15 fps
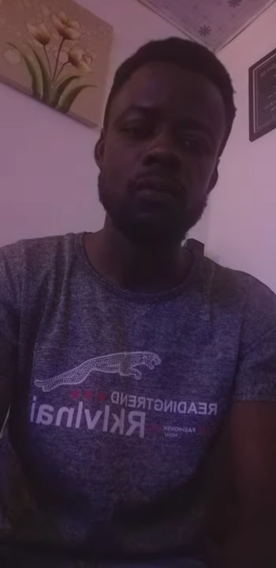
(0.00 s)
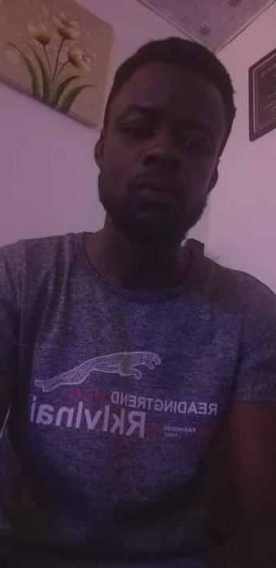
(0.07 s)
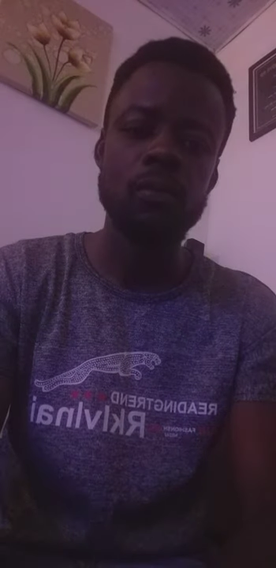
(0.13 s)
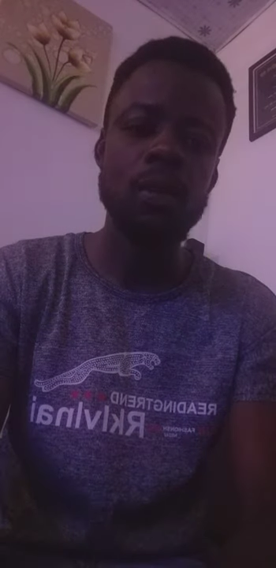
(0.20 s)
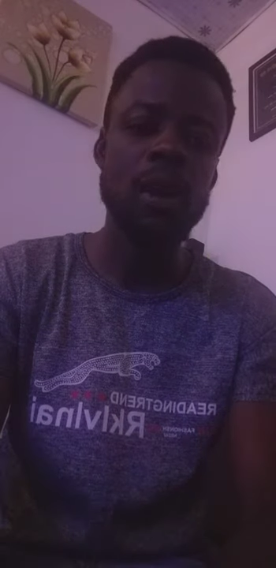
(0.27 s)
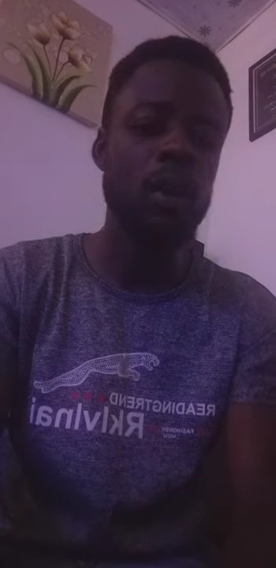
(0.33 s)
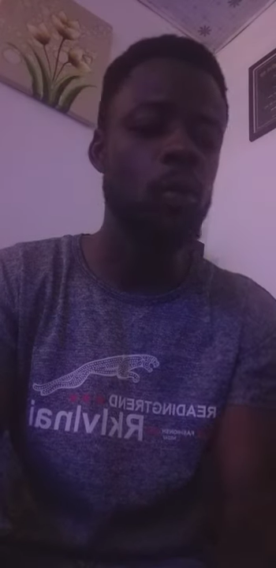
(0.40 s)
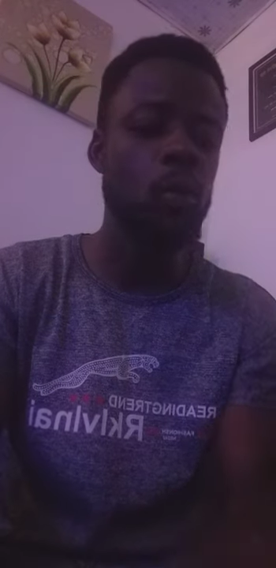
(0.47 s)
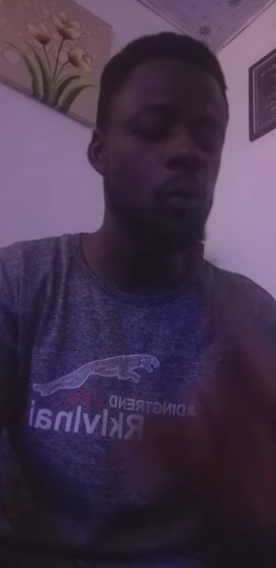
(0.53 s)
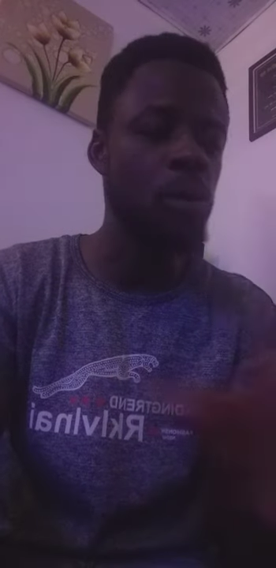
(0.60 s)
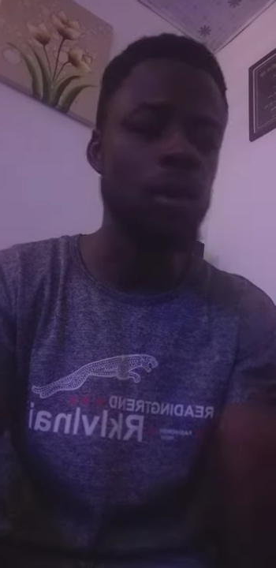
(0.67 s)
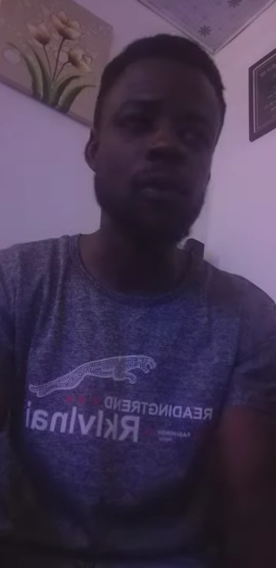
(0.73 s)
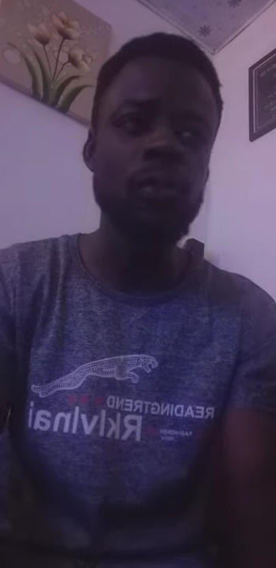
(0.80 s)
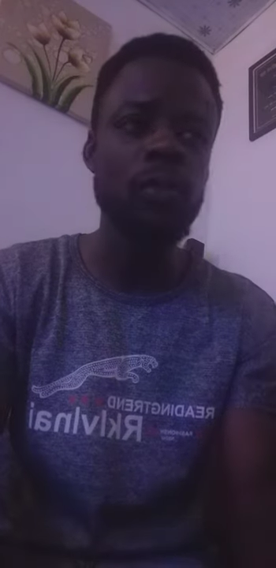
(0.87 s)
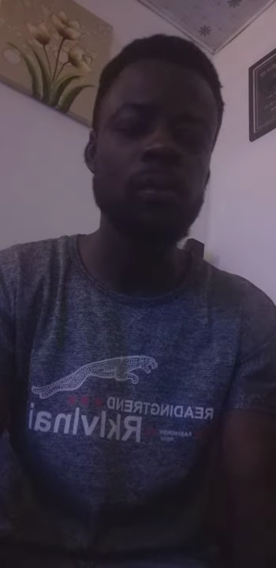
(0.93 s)

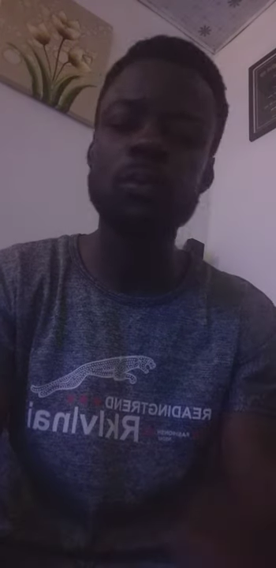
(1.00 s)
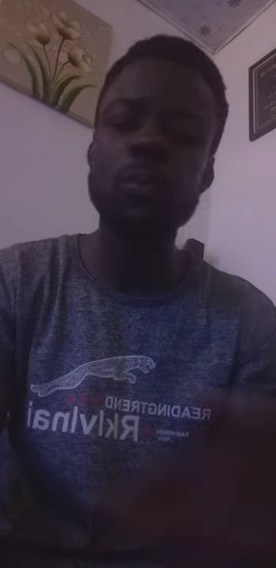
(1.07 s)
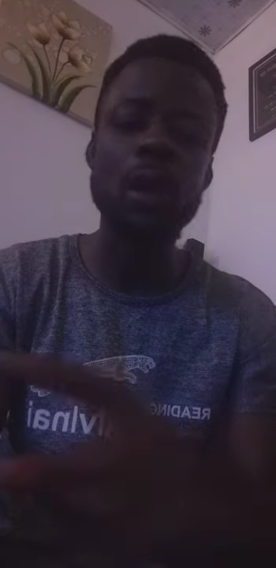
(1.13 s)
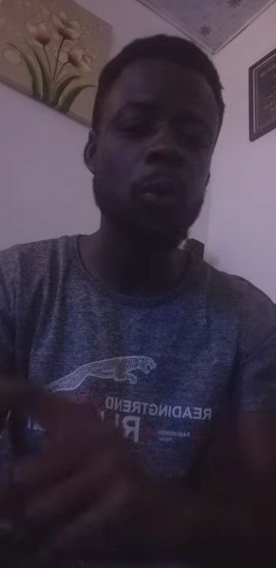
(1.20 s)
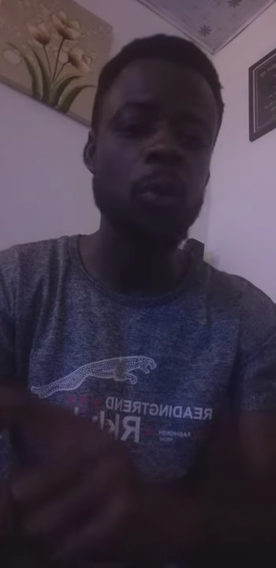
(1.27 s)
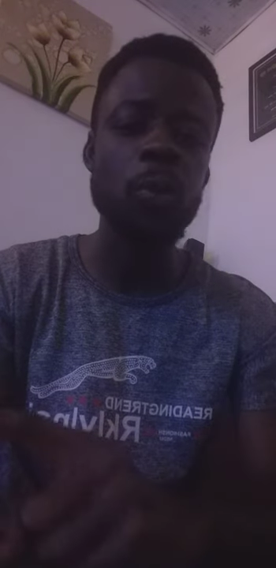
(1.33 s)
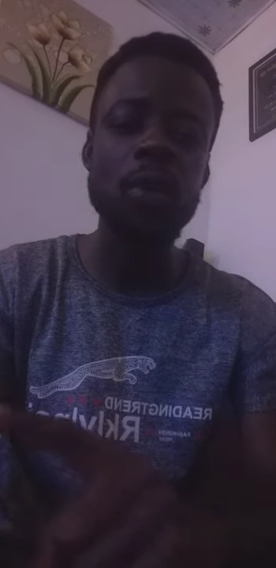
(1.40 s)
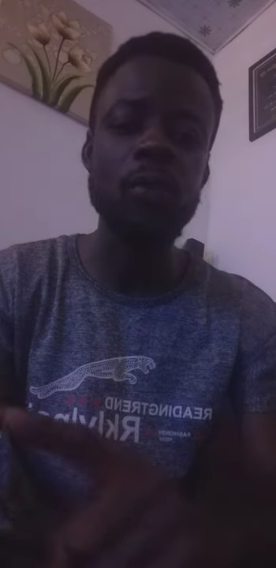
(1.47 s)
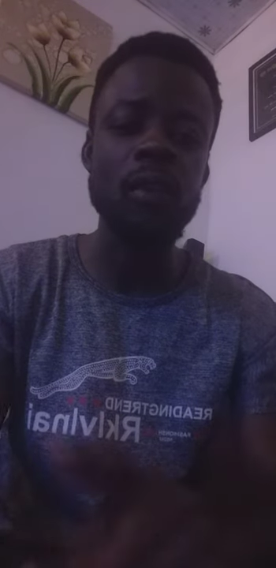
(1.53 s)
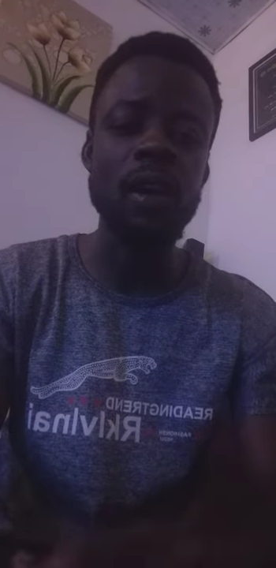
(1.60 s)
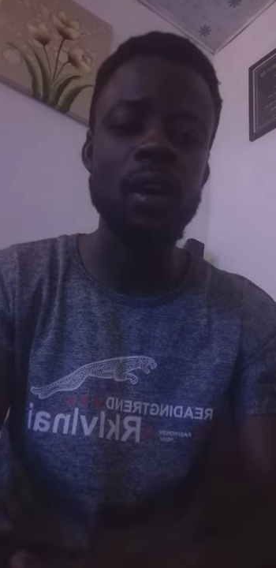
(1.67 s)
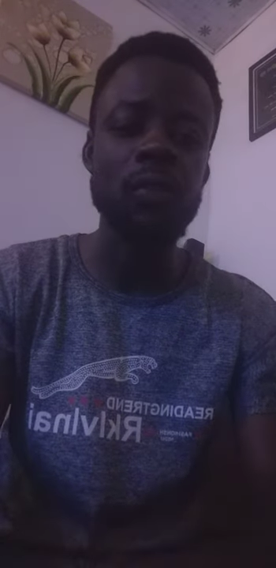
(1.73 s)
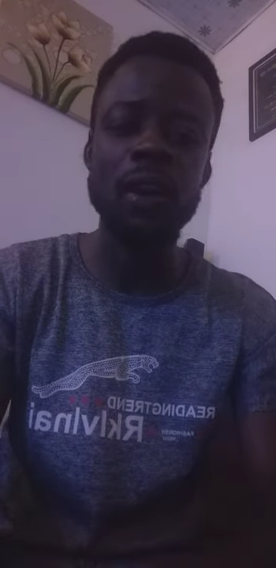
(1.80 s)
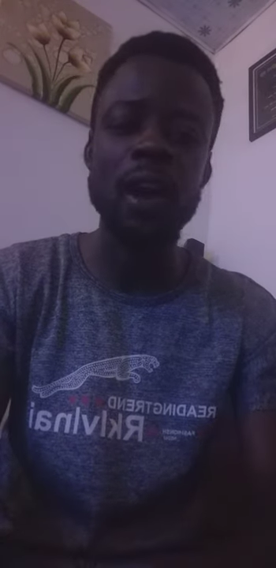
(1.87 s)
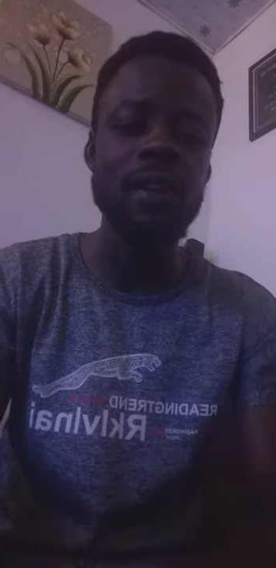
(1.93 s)
Microwave, microwave
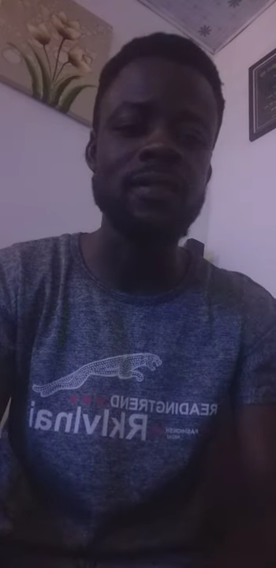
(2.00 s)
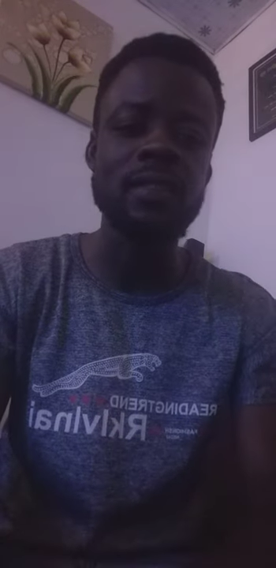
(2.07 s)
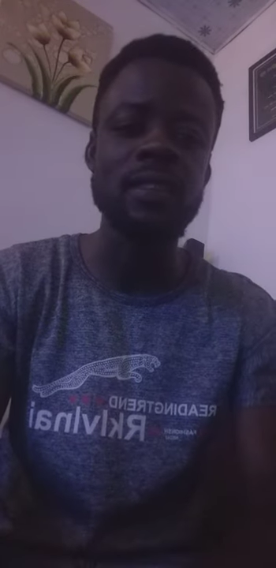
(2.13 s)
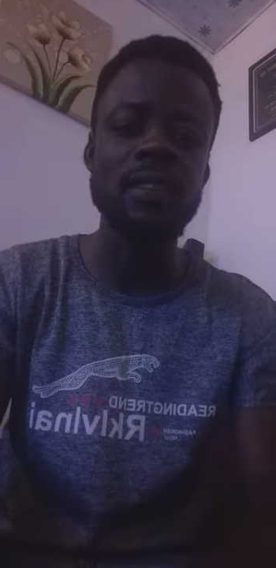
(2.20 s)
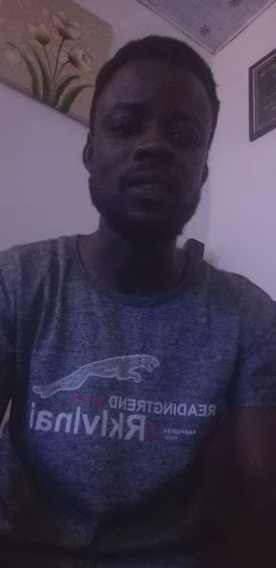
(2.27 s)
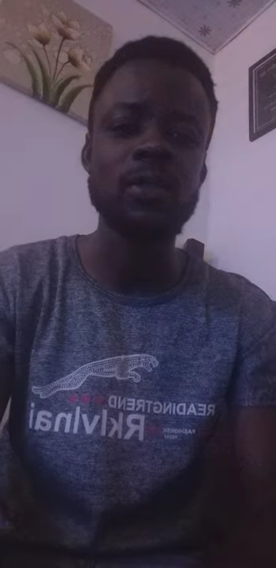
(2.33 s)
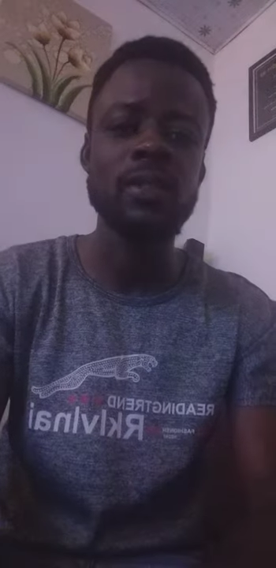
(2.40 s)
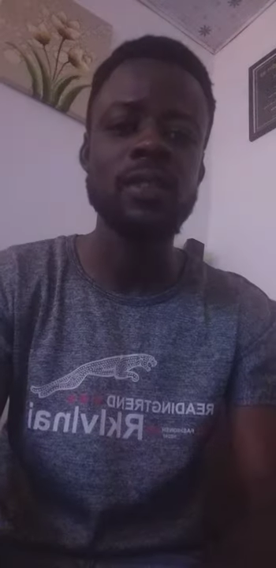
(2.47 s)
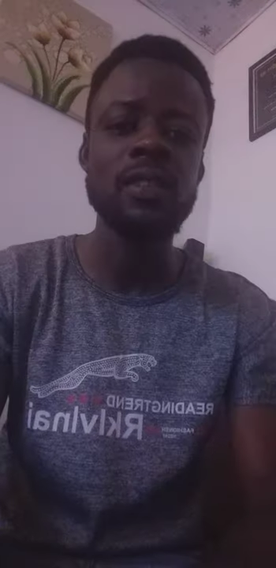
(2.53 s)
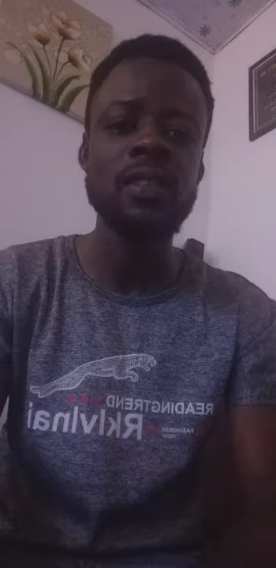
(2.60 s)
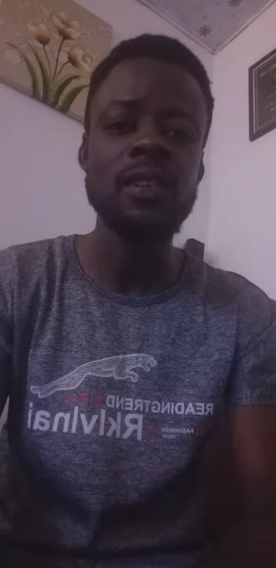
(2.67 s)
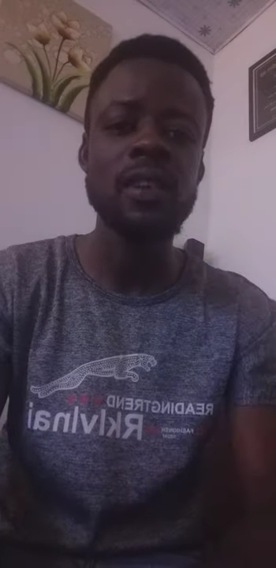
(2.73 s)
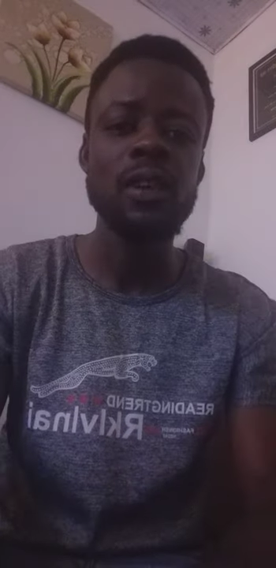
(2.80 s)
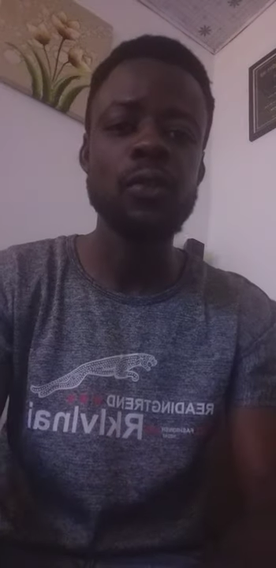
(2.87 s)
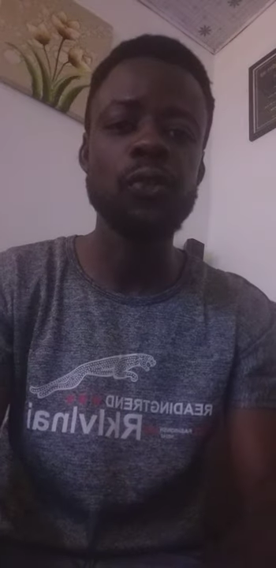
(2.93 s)
uh, 5G, you
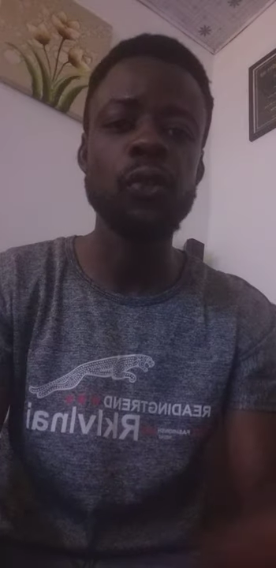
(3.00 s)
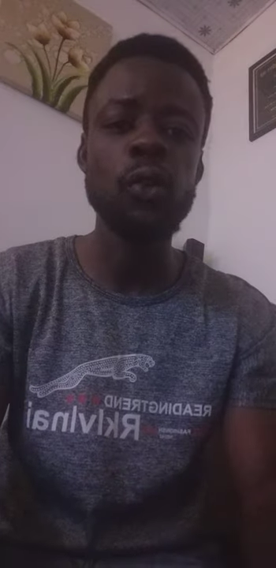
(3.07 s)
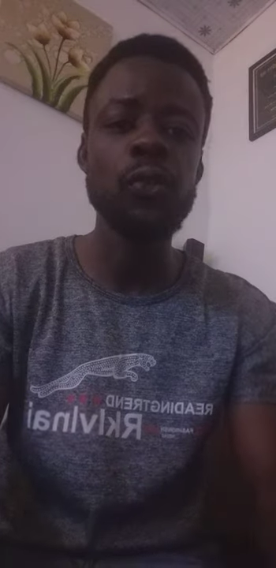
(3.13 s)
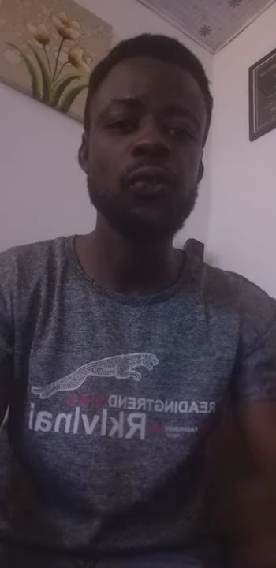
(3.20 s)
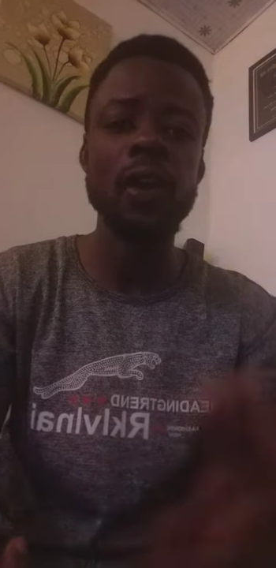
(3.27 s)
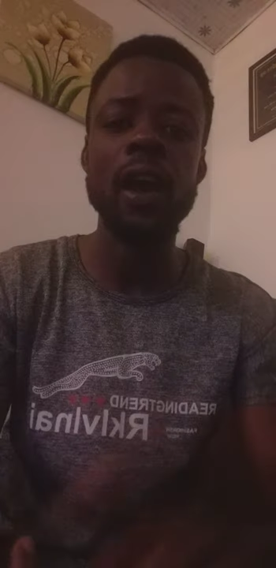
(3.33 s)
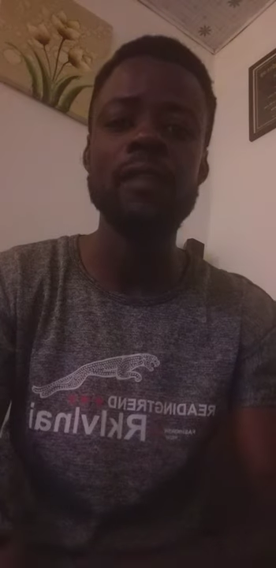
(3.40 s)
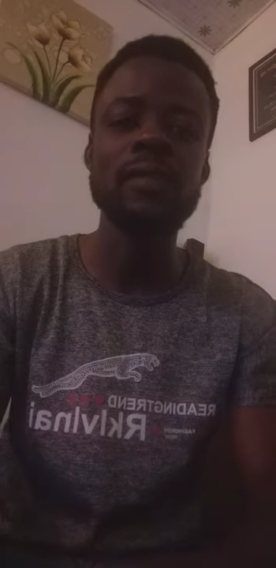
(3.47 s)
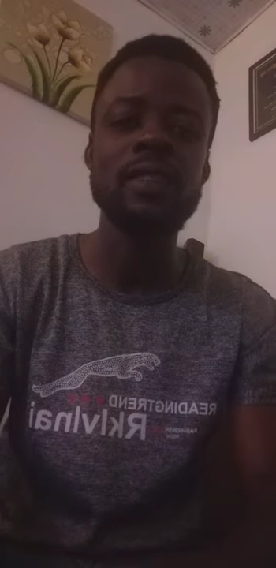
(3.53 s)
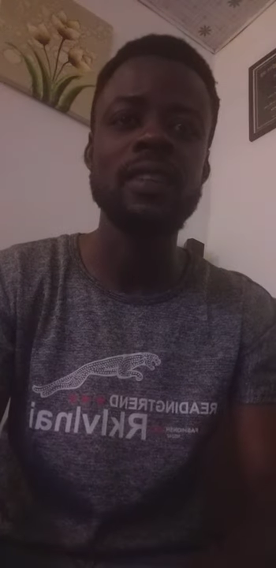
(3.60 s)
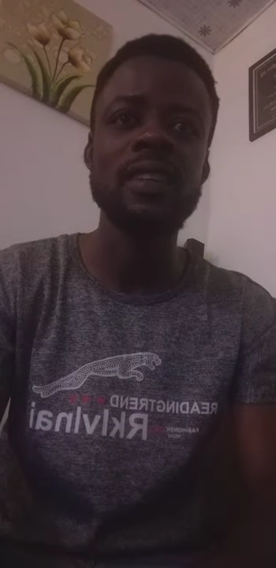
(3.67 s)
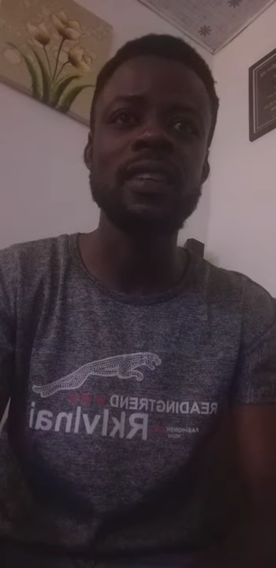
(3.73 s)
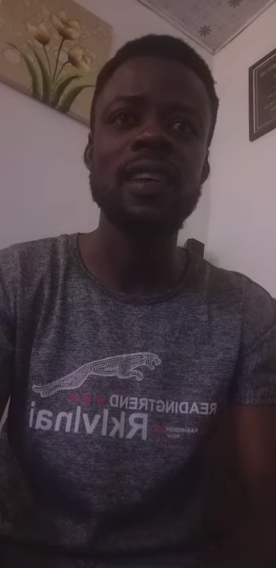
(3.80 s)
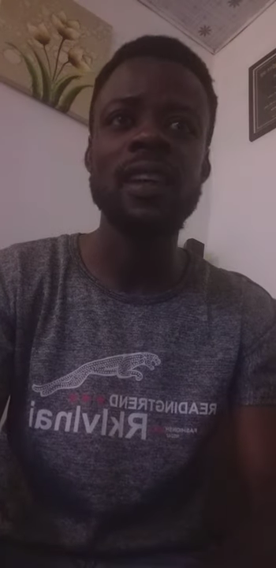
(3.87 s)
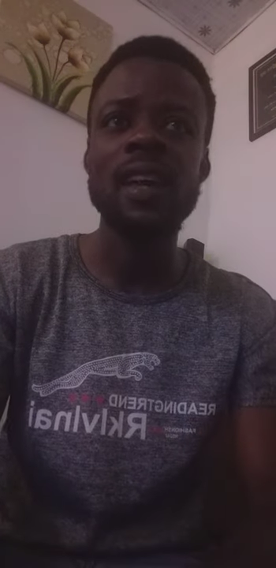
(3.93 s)
see, phone
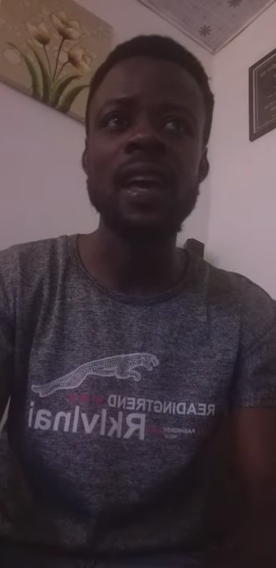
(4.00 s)
5G,